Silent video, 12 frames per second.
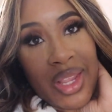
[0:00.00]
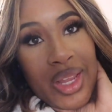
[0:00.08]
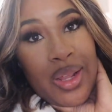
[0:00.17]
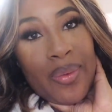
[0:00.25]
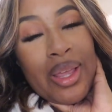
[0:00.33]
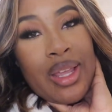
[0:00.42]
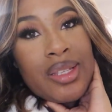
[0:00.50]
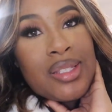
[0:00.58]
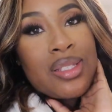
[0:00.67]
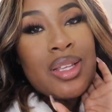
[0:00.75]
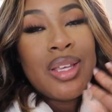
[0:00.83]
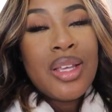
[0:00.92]

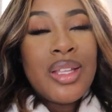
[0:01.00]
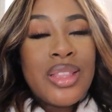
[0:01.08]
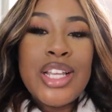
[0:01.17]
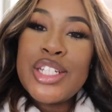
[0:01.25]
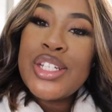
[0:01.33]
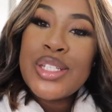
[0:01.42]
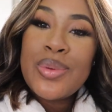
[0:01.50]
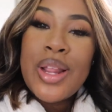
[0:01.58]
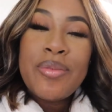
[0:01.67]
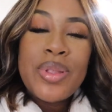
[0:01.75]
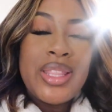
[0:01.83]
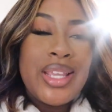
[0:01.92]
anyways that's just what
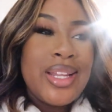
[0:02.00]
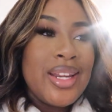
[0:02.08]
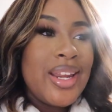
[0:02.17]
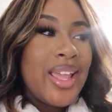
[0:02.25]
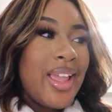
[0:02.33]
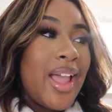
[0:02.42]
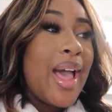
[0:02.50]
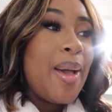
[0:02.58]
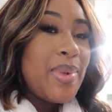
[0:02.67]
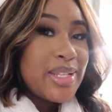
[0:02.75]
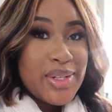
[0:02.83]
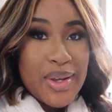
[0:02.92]
i've been thinking today i'm
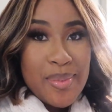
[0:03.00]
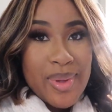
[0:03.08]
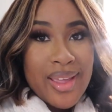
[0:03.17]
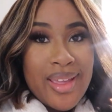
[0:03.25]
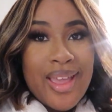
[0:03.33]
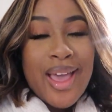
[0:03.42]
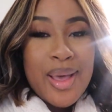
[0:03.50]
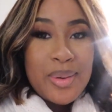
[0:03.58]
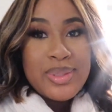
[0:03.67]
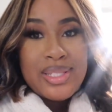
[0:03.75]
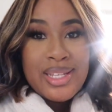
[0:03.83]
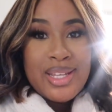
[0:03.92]
about to go to bed i
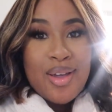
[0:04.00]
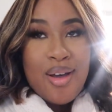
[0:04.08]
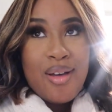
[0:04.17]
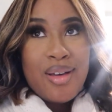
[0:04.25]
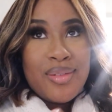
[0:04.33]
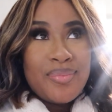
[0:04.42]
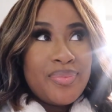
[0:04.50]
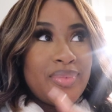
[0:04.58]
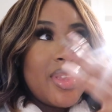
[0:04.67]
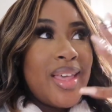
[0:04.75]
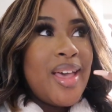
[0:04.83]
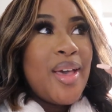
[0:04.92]
will see y'all
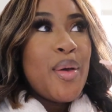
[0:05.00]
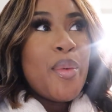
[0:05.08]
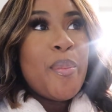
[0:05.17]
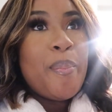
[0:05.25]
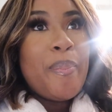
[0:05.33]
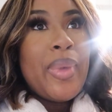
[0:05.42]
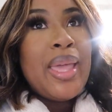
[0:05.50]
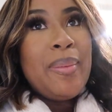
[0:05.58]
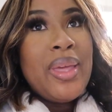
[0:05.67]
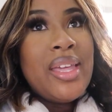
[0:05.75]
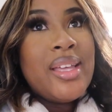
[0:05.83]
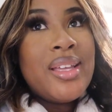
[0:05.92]

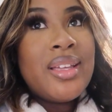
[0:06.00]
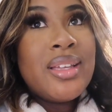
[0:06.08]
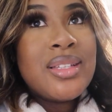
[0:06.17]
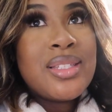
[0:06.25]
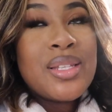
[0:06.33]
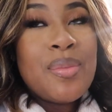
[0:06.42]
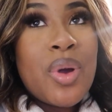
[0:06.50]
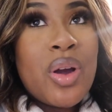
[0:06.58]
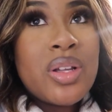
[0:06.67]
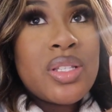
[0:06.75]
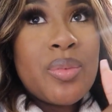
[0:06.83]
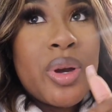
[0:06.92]
maybe
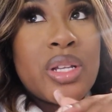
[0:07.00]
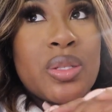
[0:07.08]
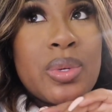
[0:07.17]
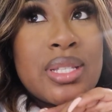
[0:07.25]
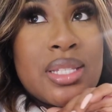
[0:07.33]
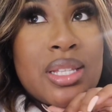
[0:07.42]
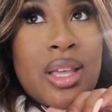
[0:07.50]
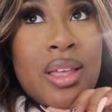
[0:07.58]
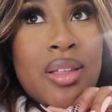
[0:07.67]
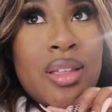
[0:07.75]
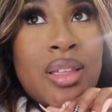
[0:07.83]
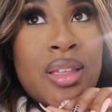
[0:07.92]
tomorrow tomorrow's
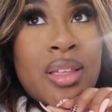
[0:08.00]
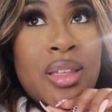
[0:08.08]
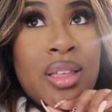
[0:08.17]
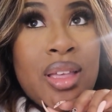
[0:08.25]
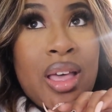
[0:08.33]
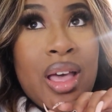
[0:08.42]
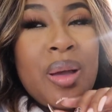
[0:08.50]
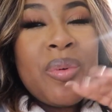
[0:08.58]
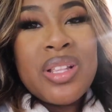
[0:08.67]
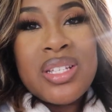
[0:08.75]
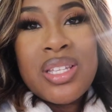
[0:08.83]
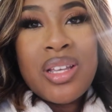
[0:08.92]
wednesday i'll
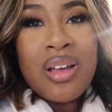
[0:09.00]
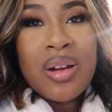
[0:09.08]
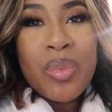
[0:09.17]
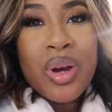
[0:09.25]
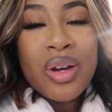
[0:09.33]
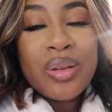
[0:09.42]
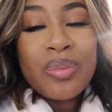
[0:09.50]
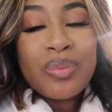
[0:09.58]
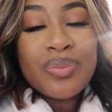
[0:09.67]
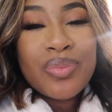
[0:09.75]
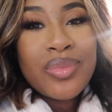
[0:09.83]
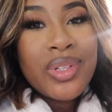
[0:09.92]
probably see y'all tomorrow
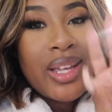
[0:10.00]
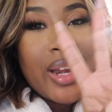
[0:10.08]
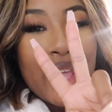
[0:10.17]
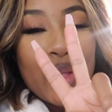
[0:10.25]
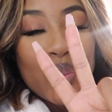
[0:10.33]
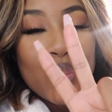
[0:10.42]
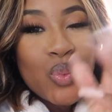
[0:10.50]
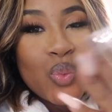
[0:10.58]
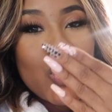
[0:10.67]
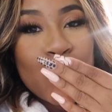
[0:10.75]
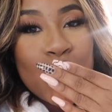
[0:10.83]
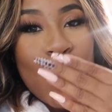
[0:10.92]
good night
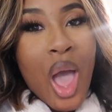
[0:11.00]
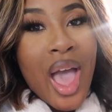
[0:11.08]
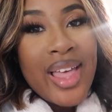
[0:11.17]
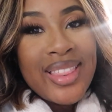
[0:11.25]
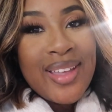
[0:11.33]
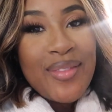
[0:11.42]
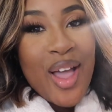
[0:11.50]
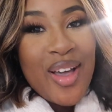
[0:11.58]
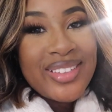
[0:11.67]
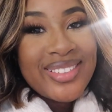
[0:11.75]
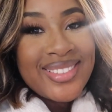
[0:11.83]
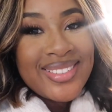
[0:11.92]
love y'all